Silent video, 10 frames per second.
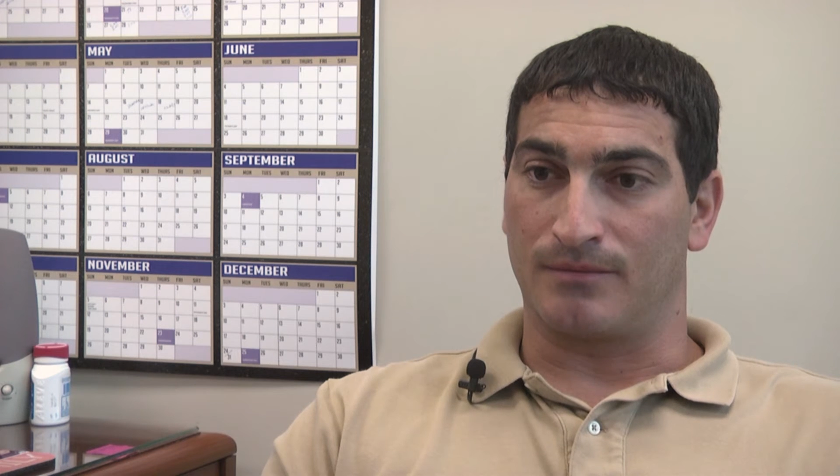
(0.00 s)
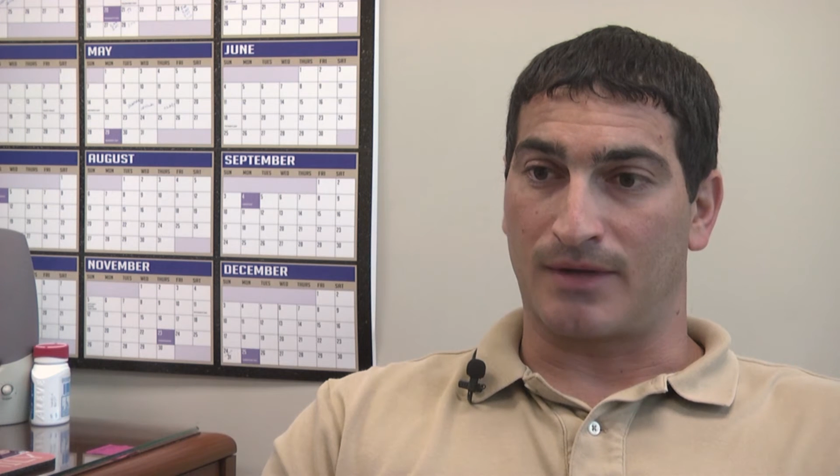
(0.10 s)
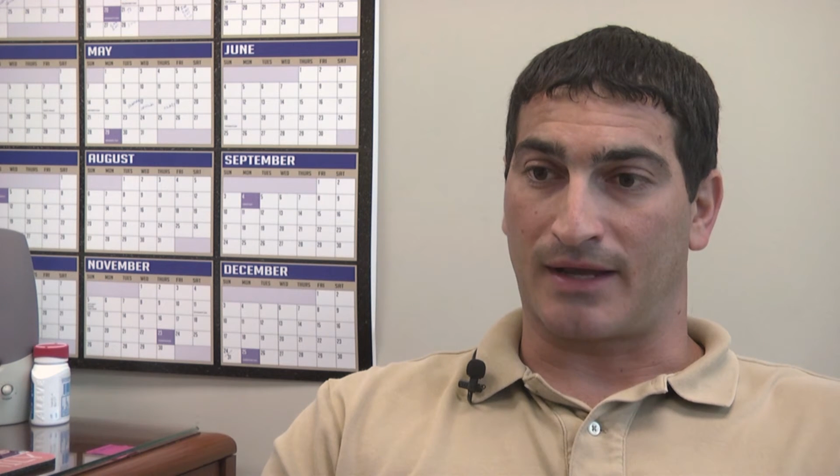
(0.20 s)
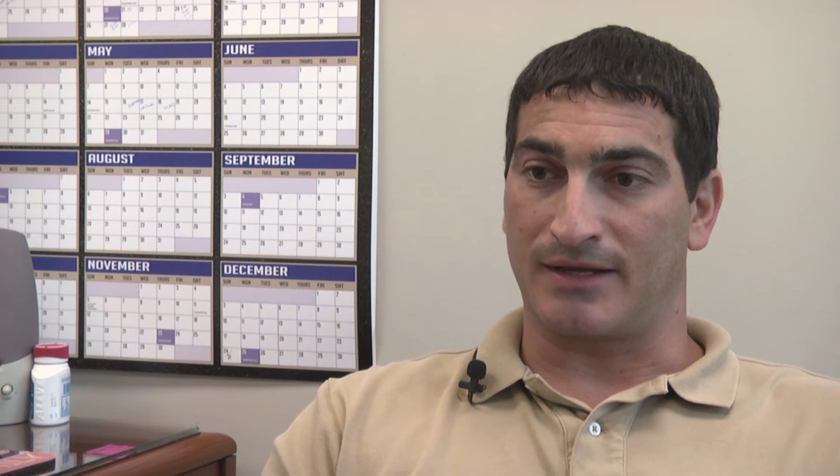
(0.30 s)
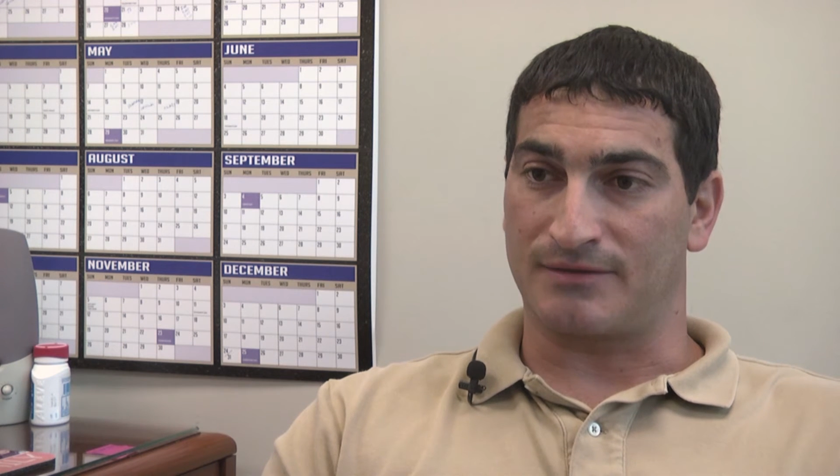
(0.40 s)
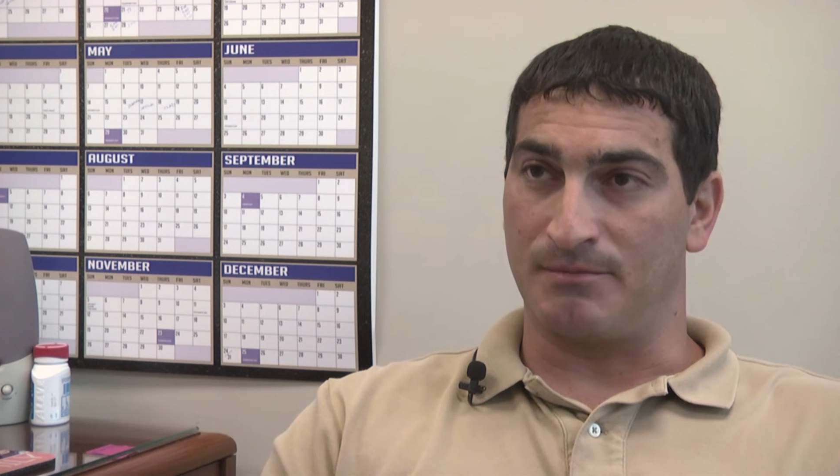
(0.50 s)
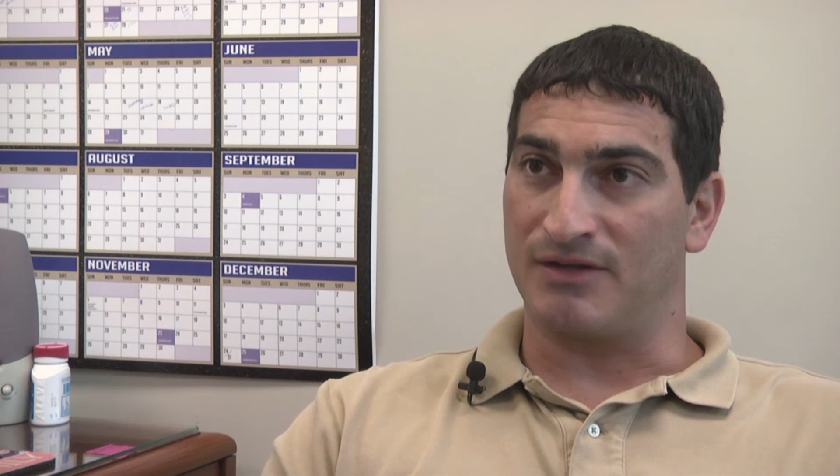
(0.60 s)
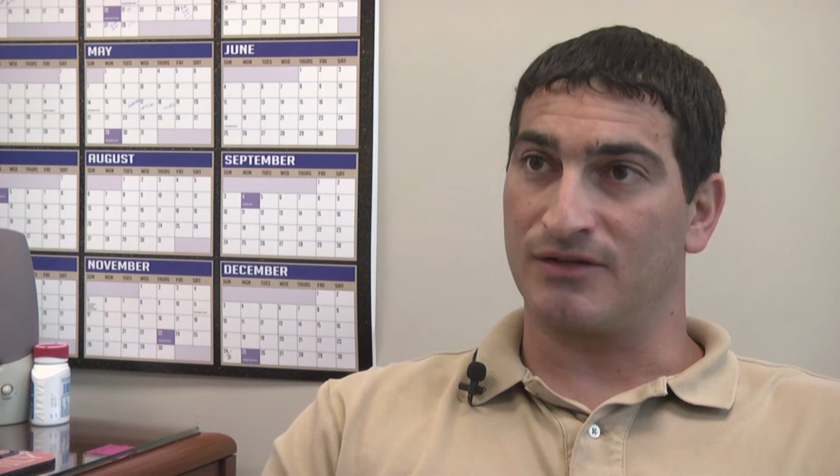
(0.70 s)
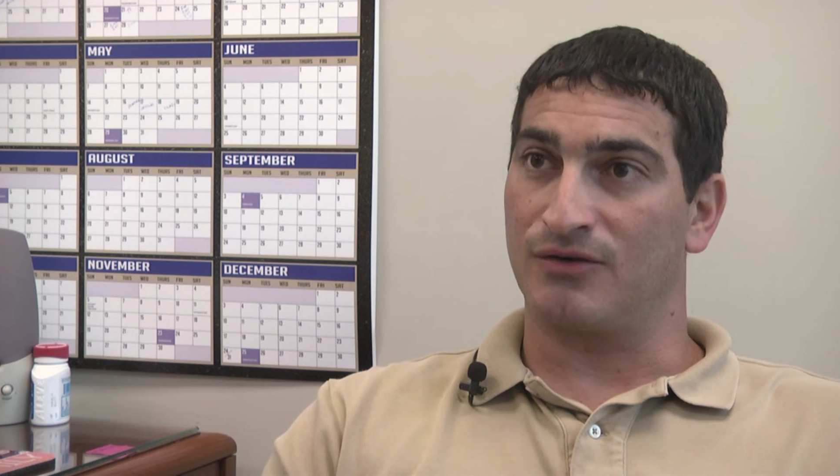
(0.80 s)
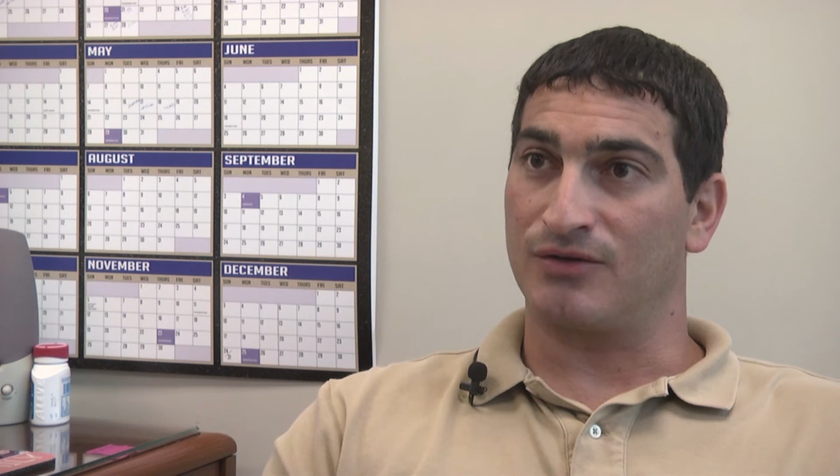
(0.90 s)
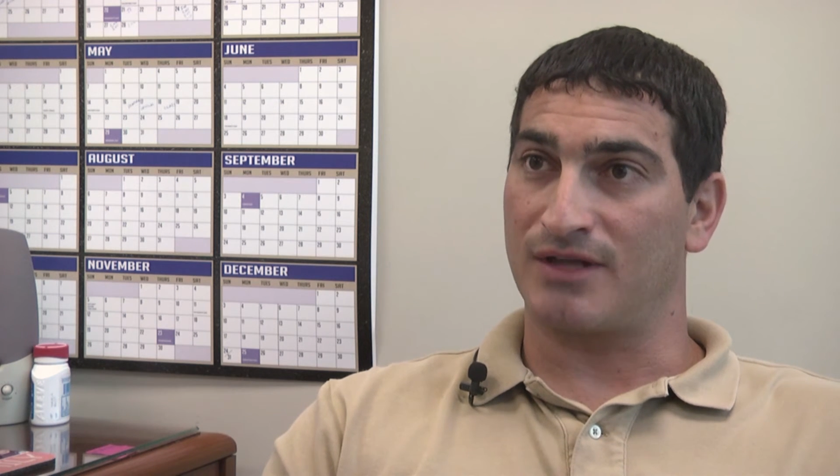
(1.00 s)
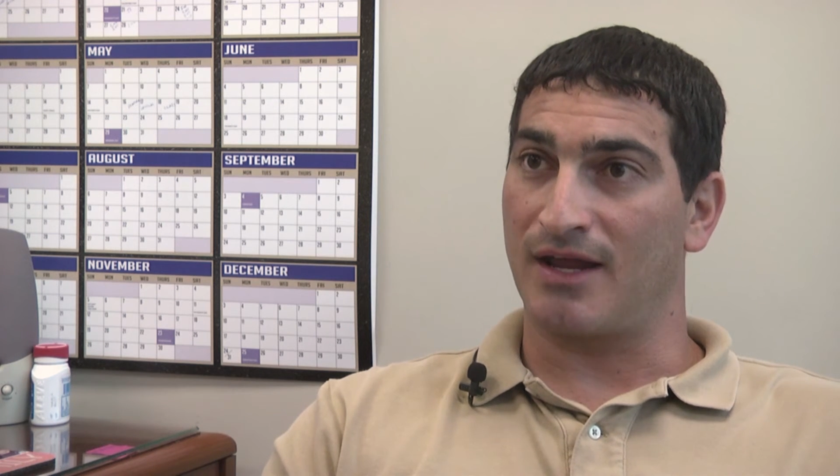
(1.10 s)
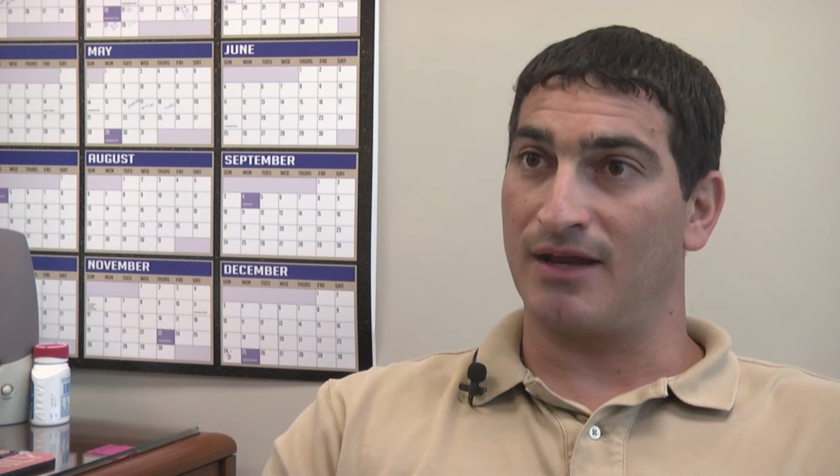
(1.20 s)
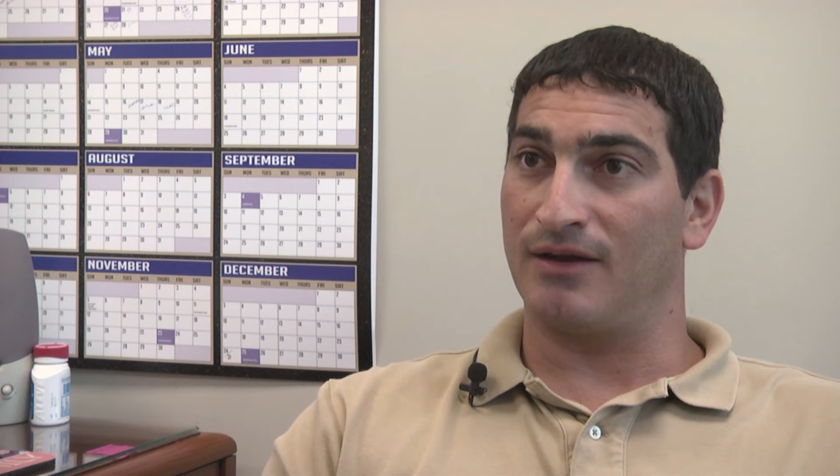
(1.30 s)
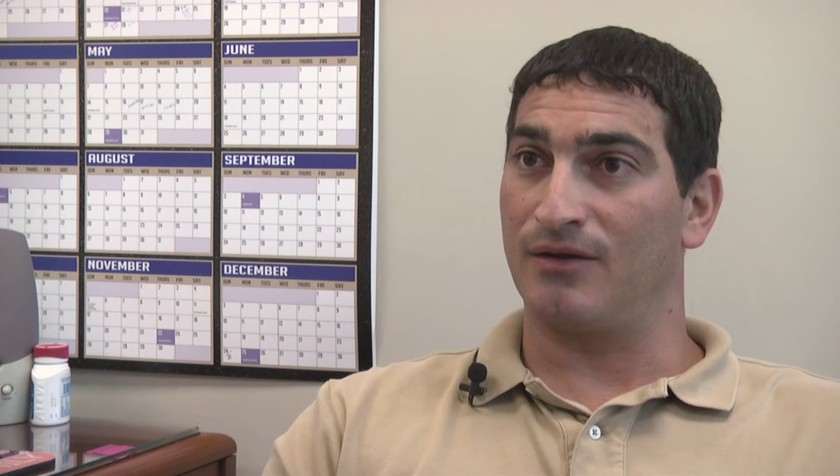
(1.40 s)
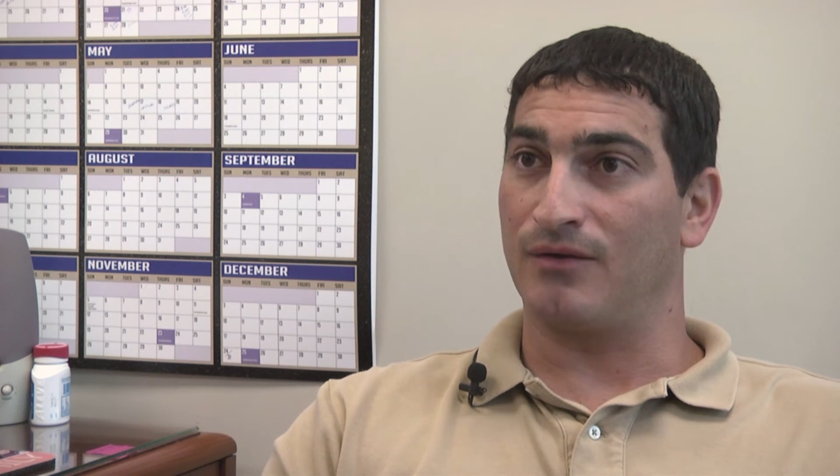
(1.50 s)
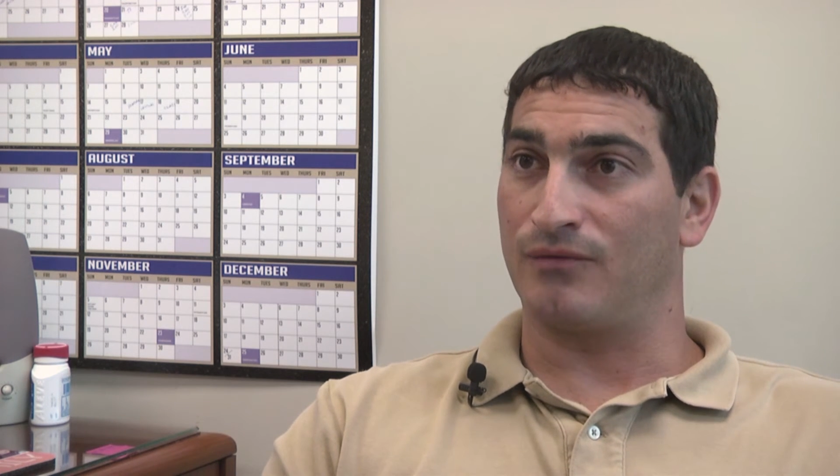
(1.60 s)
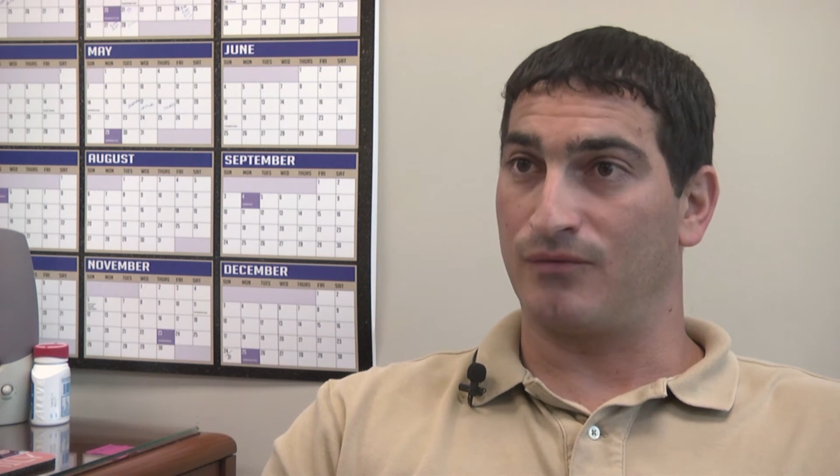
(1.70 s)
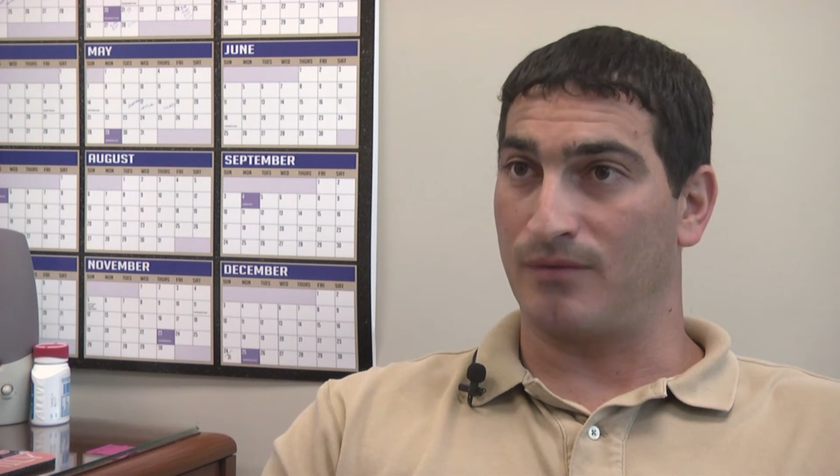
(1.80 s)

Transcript: I guess, misunderstanding of,